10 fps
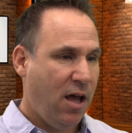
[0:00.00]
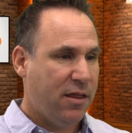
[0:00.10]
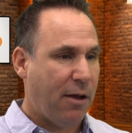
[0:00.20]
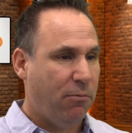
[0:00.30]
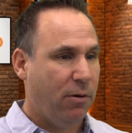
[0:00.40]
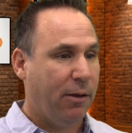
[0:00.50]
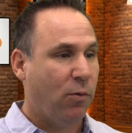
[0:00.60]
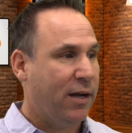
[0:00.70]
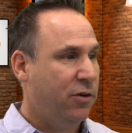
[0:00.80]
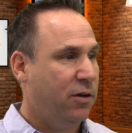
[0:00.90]
they really
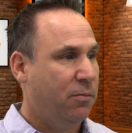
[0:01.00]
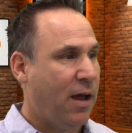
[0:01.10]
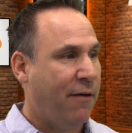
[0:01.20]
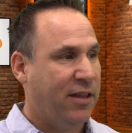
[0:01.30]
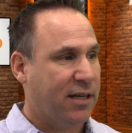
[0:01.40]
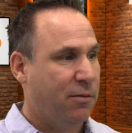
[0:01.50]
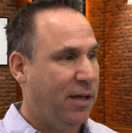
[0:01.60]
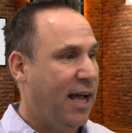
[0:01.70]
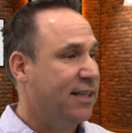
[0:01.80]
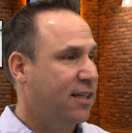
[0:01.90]
want you to everything to
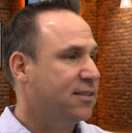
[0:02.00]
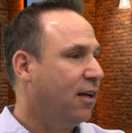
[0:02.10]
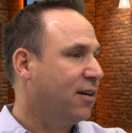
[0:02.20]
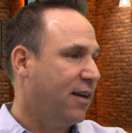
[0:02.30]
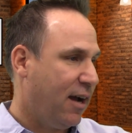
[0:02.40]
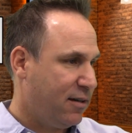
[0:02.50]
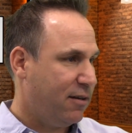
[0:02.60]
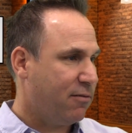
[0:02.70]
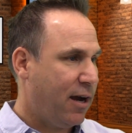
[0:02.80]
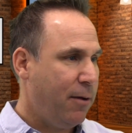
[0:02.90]
be SSL
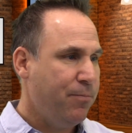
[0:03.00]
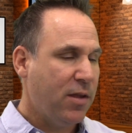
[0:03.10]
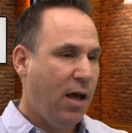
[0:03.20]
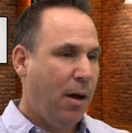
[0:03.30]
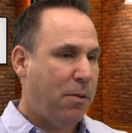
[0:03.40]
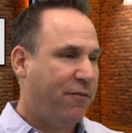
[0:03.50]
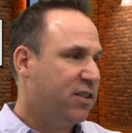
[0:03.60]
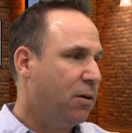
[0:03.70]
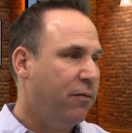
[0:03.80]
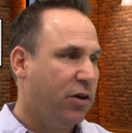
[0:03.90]
connected, right? Yes, yep. But for
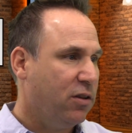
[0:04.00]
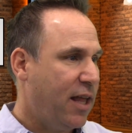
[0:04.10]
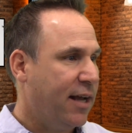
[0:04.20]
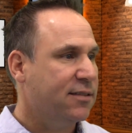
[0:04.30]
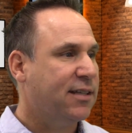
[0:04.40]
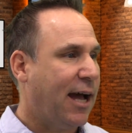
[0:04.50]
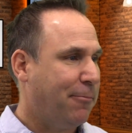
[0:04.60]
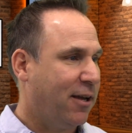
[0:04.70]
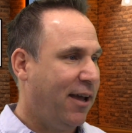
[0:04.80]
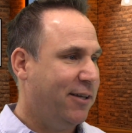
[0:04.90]
some of your legacy
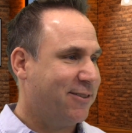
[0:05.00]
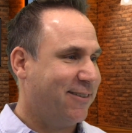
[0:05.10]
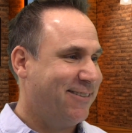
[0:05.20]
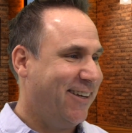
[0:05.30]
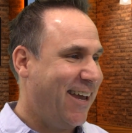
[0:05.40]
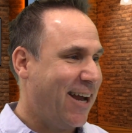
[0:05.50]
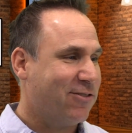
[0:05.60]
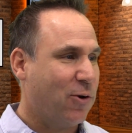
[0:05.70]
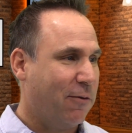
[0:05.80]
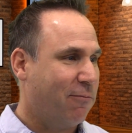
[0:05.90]
applications, you can't
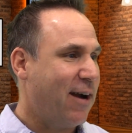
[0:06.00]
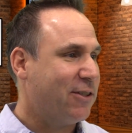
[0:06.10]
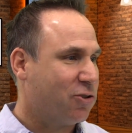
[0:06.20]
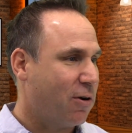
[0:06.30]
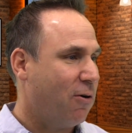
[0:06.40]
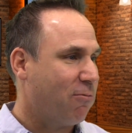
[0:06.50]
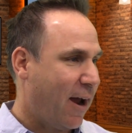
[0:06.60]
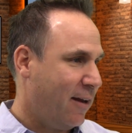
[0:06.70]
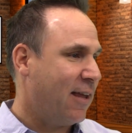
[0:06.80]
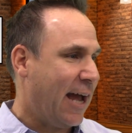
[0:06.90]
sort of retro
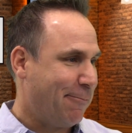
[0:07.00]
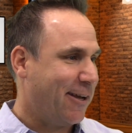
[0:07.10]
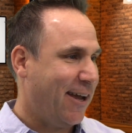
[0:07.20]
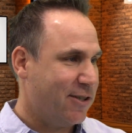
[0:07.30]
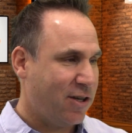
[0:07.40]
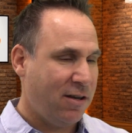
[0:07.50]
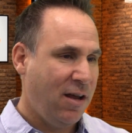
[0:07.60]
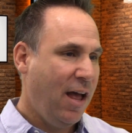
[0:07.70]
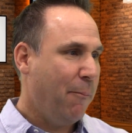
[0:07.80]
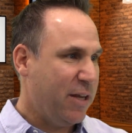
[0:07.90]
write the application,
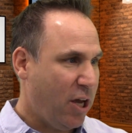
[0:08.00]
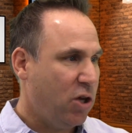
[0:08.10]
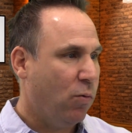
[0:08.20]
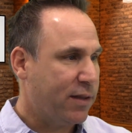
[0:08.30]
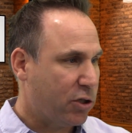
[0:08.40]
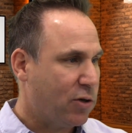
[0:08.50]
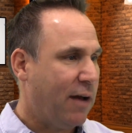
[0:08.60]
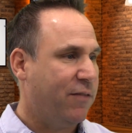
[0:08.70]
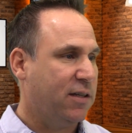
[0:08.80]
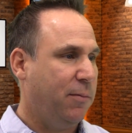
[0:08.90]
mm-hmm. but yet you want the
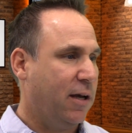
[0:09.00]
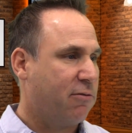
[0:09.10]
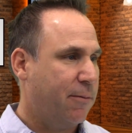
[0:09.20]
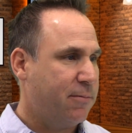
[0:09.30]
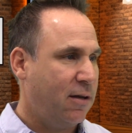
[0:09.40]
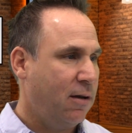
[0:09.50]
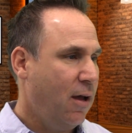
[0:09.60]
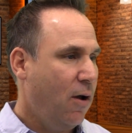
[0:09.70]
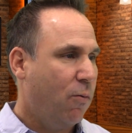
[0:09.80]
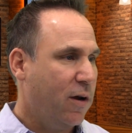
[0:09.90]
traffic to be encrypted.
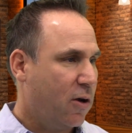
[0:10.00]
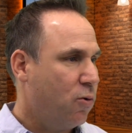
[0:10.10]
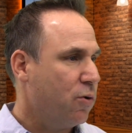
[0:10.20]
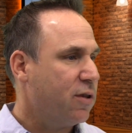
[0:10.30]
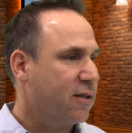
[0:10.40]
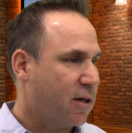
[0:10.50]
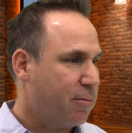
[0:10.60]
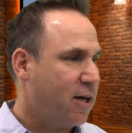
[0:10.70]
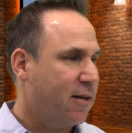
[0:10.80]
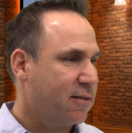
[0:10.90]
One of the cool things our
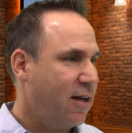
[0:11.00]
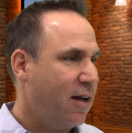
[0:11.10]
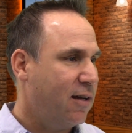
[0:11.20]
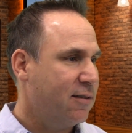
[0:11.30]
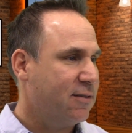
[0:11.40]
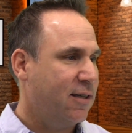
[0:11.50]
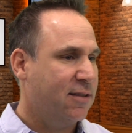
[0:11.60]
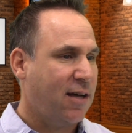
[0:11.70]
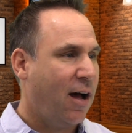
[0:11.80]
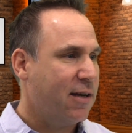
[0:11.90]
product does
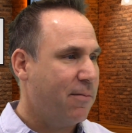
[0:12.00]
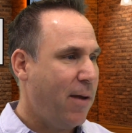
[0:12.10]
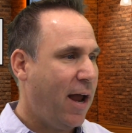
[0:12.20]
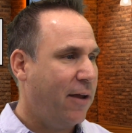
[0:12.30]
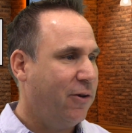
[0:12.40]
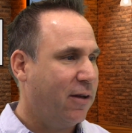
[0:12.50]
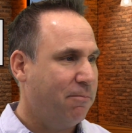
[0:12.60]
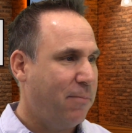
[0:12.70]
is on demand you can